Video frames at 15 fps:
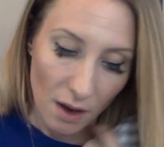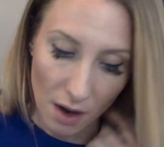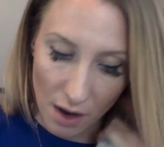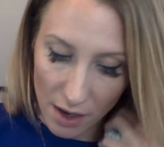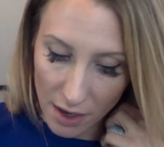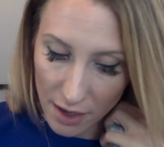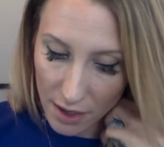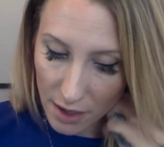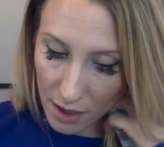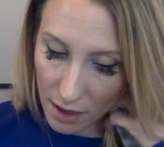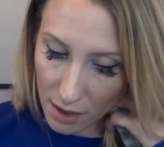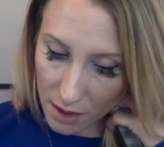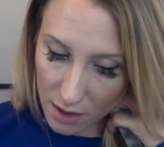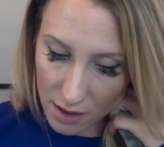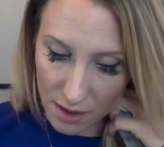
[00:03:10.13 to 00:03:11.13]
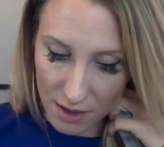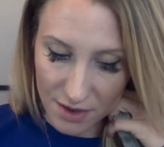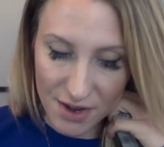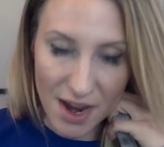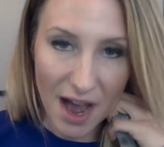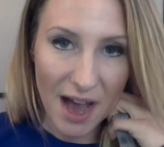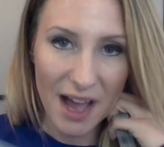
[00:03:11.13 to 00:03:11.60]
are
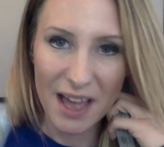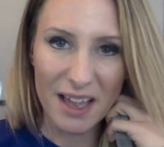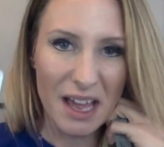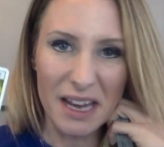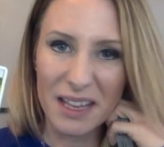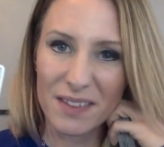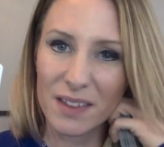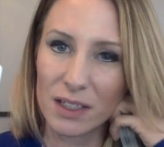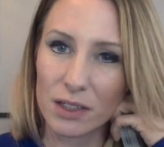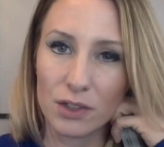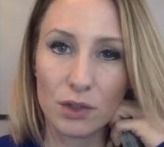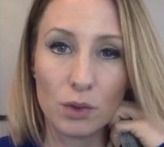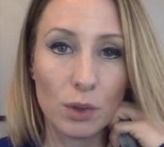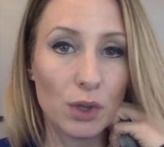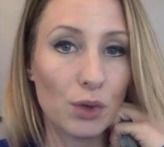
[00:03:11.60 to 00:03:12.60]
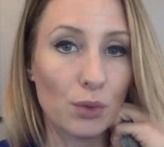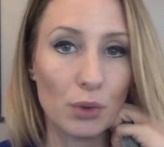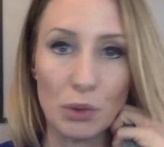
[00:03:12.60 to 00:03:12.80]
not anything to do with your